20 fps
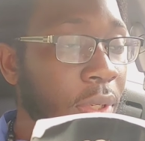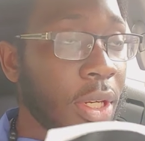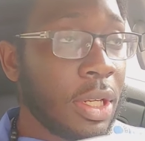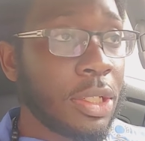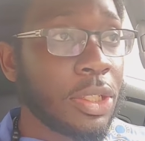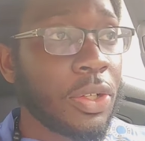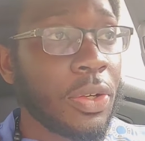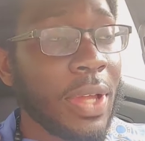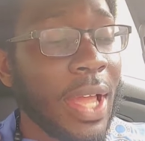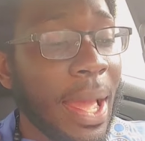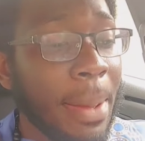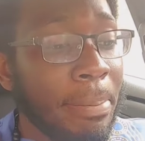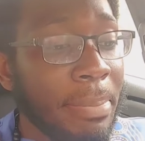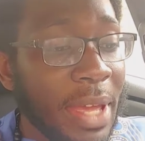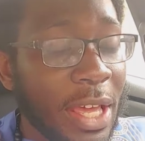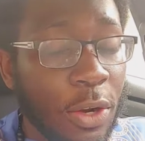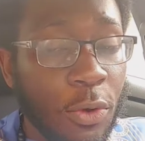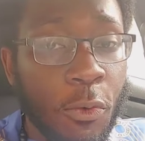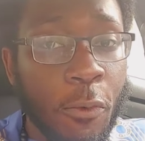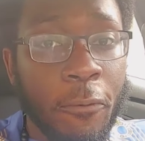So you got
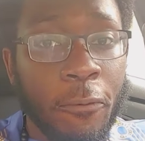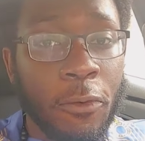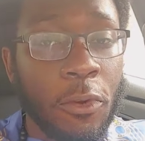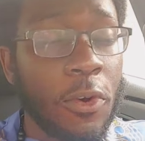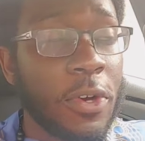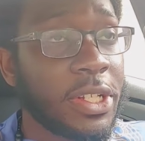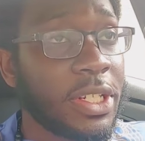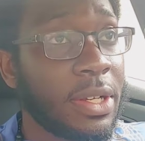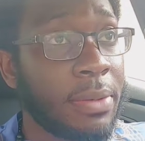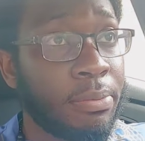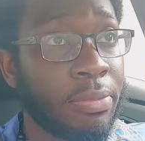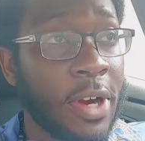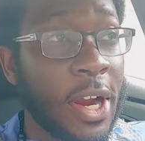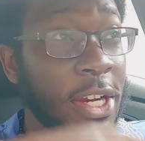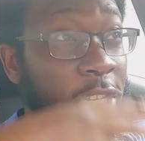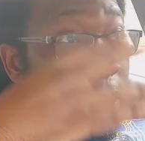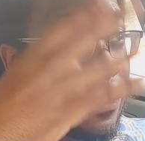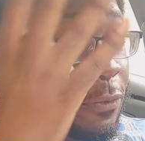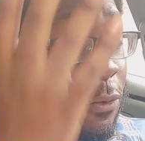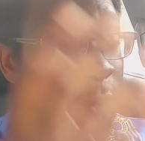men who flourish and
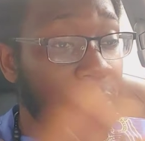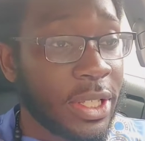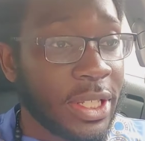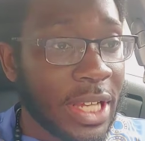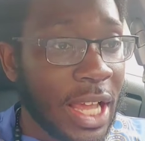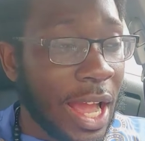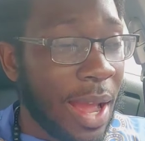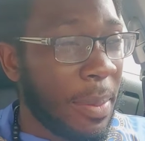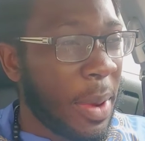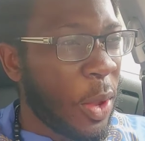branches for a time.